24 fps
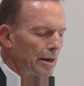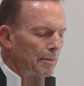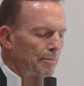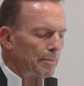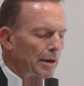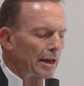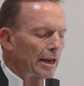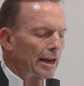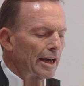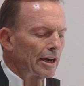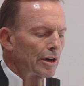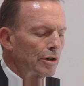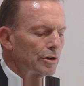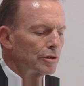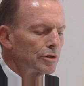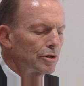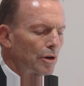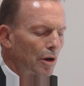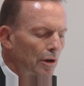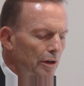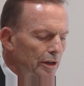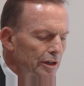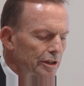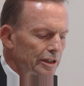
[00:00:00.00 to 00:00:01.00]

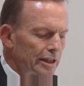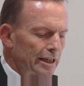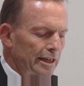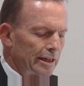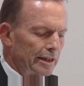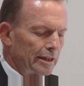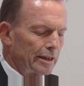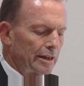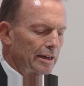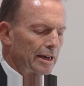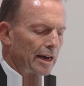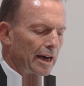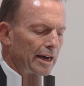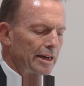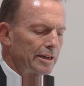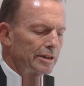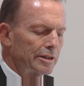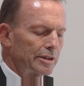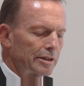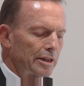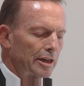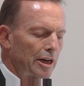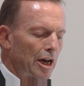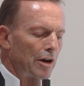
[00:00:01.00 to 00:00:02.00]
Paleontology
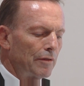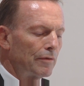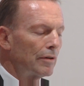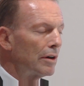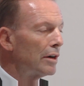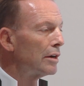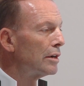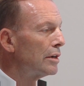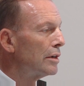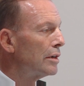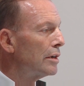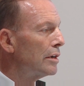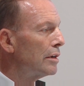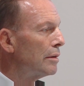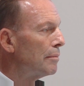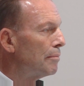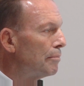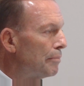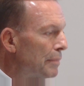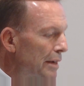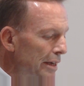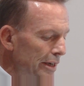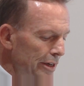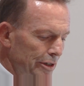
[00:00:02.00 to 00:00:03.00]
indicates that over
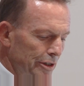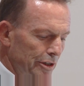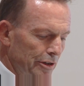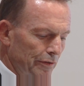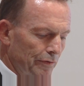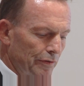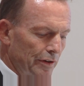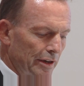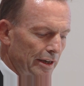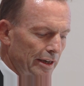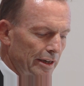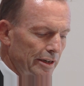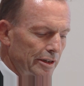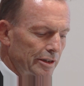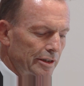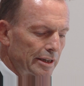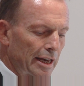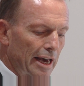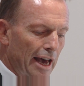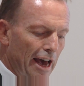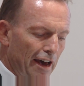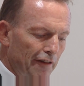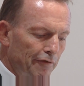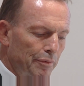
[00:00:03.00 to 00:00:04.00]
millions of years
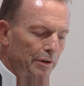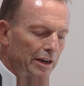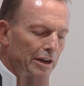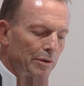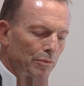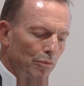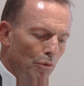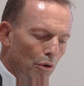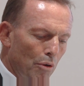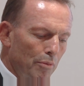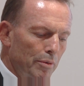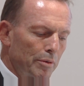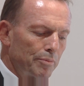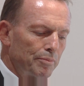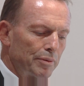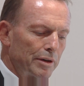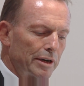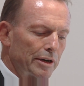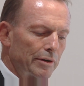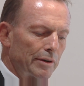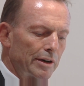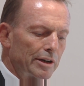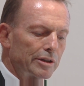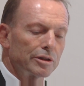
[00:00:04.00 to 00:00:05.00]
there have been warmer
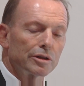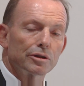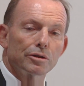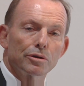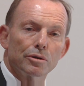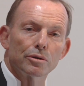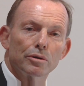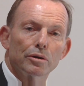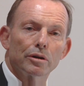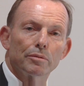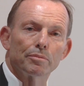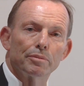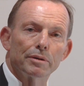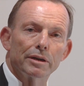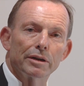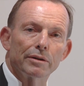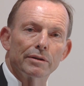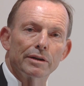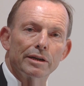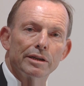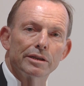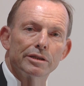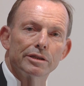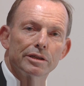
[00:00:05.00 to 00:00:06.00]
periods and cooler
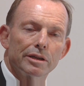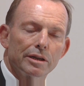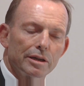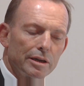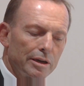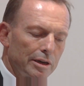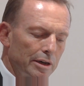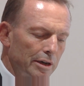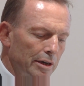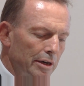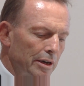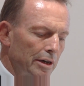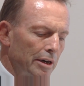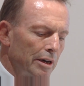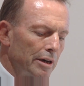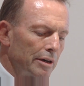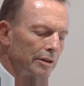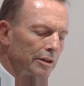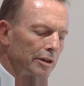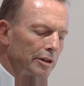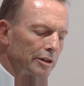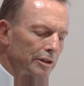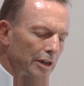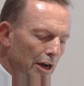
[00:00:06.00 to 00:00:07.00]
periods
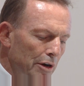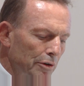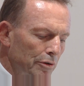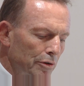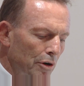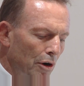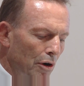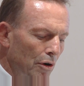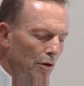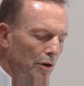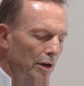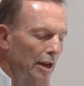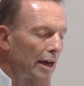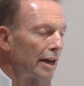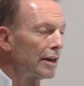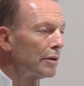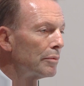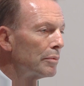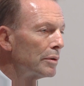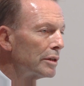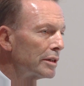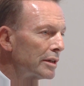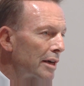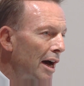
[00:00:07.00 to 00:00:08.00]
that don't correlate
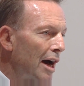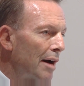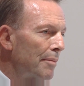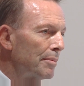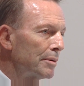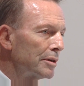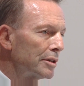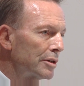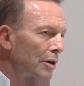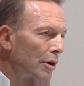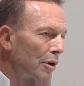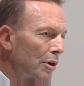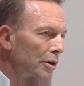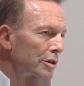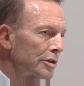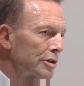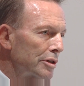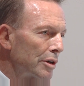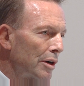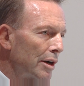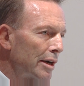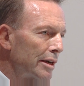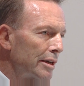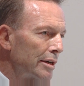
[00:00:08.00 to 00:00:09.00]
with carbon
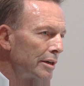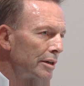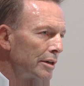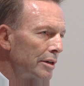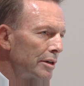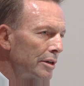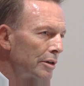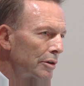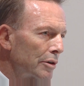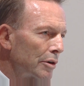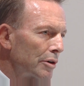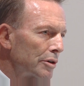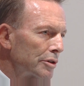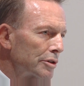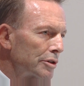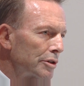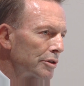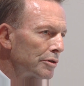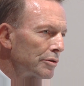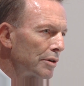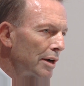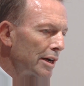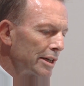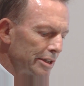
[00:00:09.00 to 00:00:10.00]
dioxide
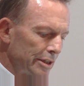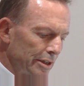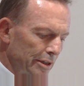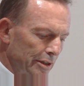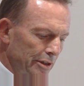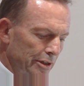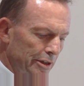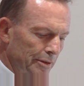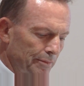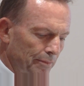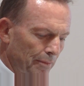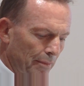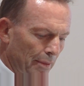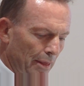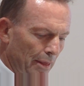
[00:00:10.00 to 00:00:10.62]
concentrations.